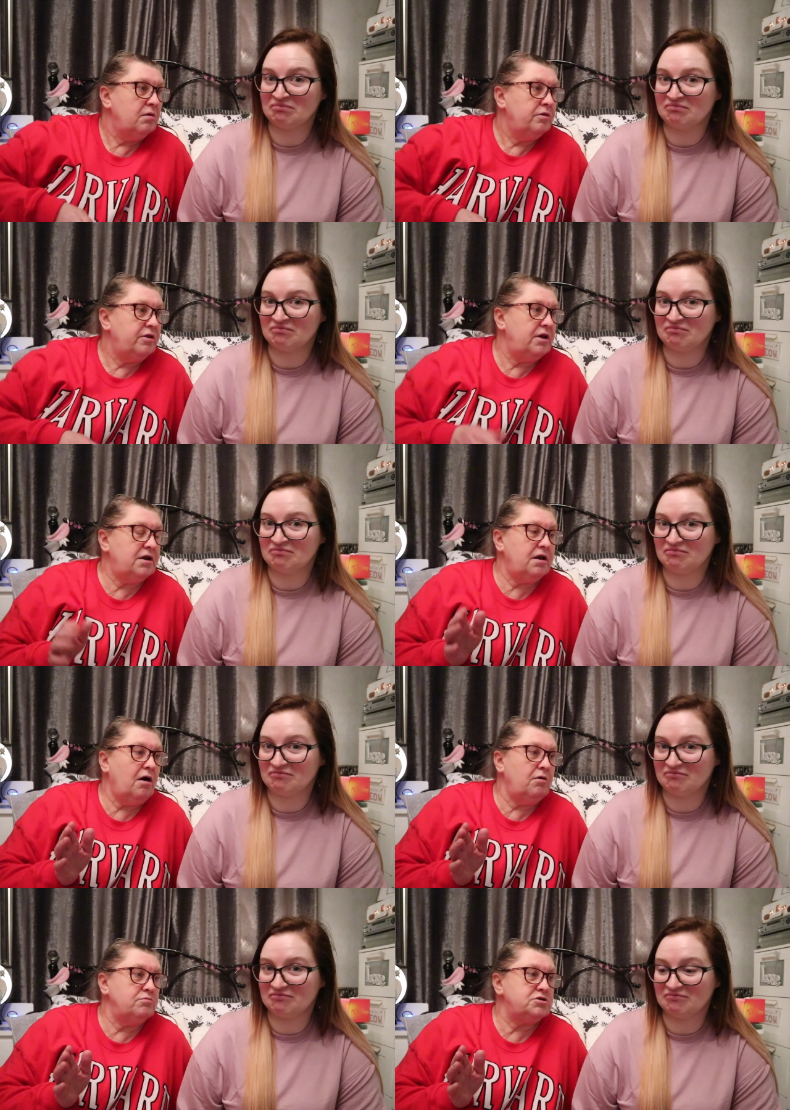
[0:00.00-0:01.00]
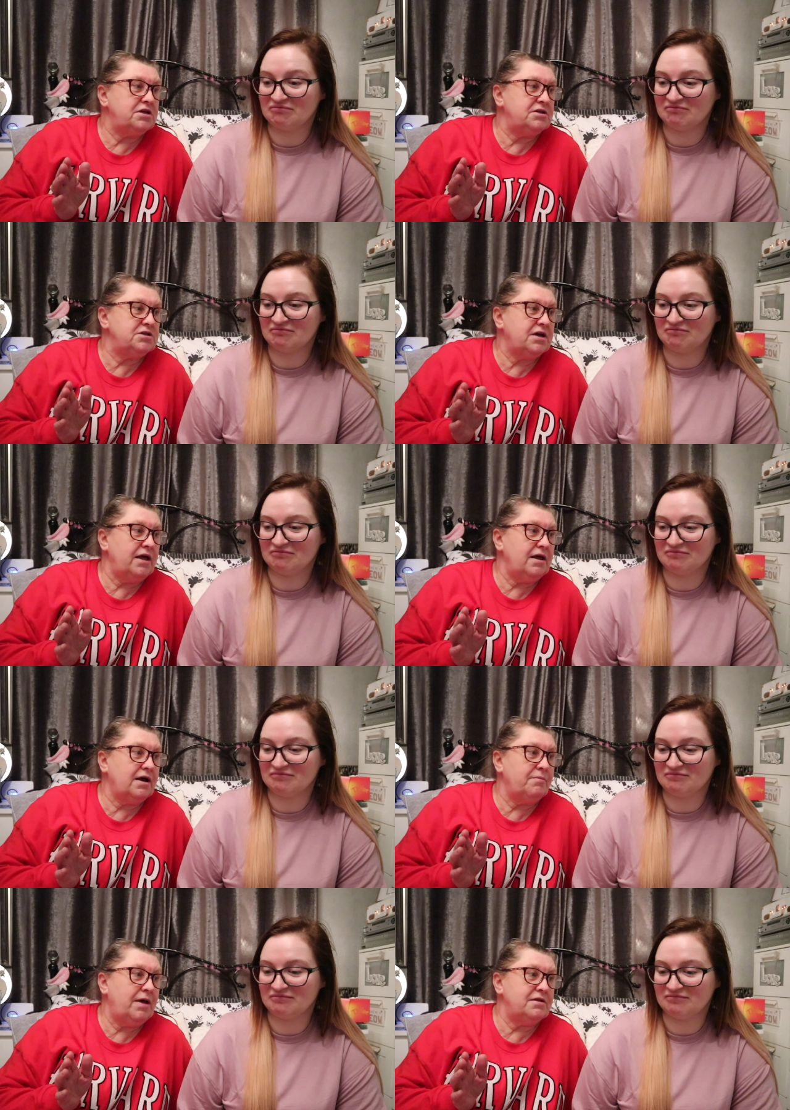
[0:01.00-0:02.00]
Speaker 1: The little arms, the indicator
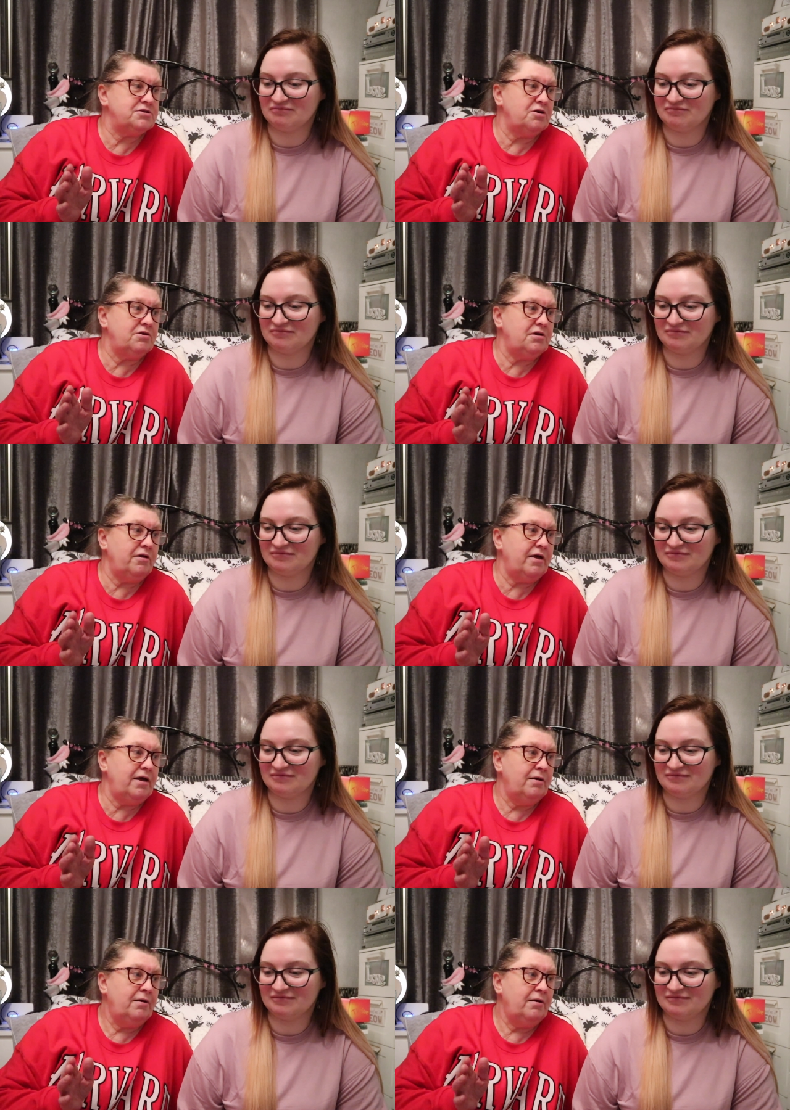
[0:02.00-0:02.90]
come out the side like that,